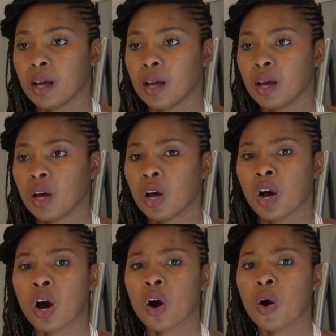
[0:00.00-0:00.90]

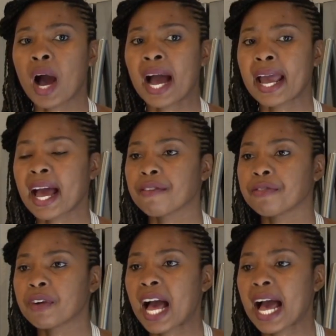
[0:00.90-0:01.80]
Oh, I
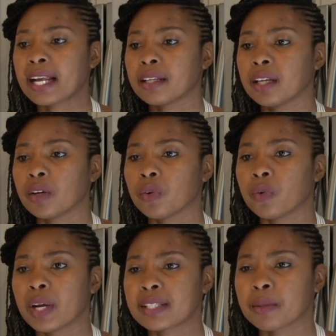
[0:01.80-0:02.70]
have had the
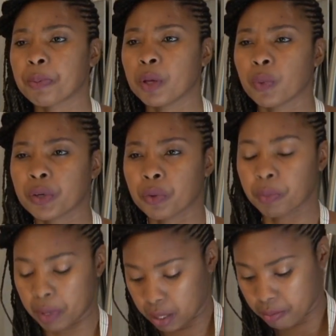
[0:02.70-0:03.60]
recipe. What do you
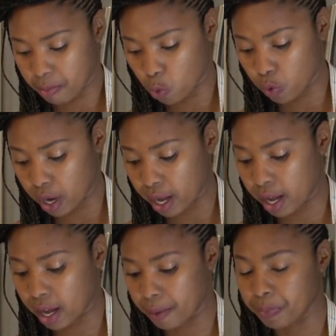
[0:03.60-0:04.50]
mean?
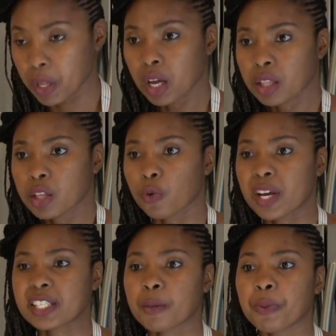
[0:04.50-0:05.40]
The
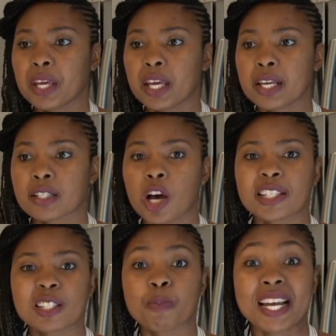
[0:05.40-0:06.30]
recipe is
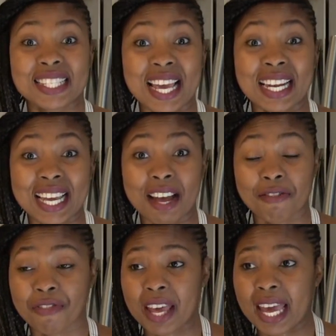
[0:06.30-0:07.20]
on Spice Isle
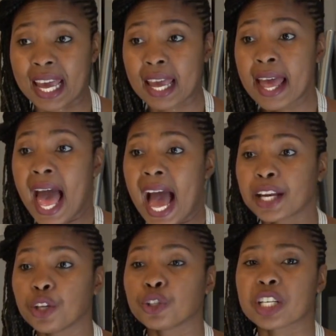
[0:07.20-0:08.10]
Cafe,
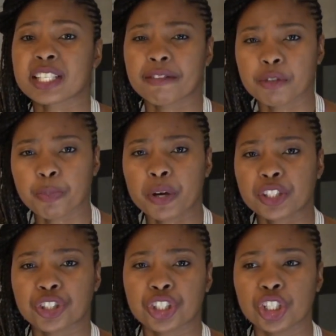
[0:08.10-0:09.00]
and you just have to
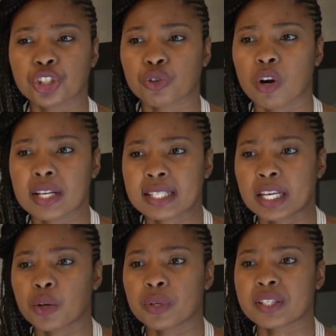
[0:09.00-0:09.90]
press cheese straws
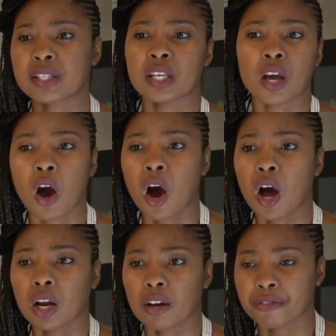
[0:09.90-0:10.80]
and you would see
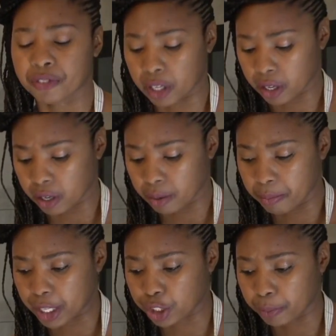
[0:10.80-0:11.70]
all of the
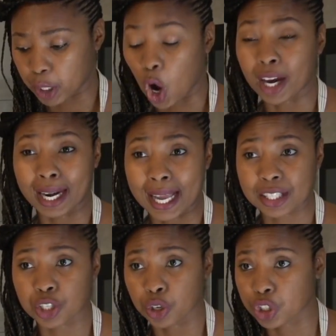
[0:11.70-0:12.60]
measurement,
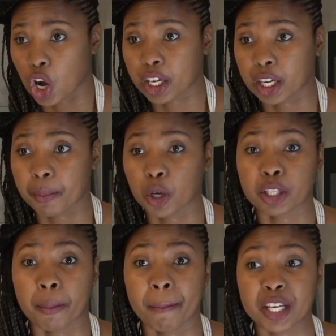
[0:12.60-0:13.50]
unless you're talking about
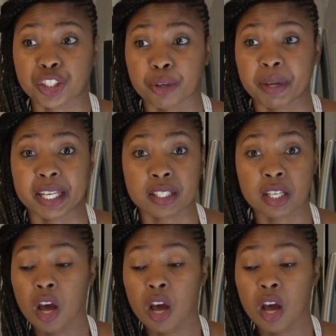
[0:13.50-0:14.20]
the measurements.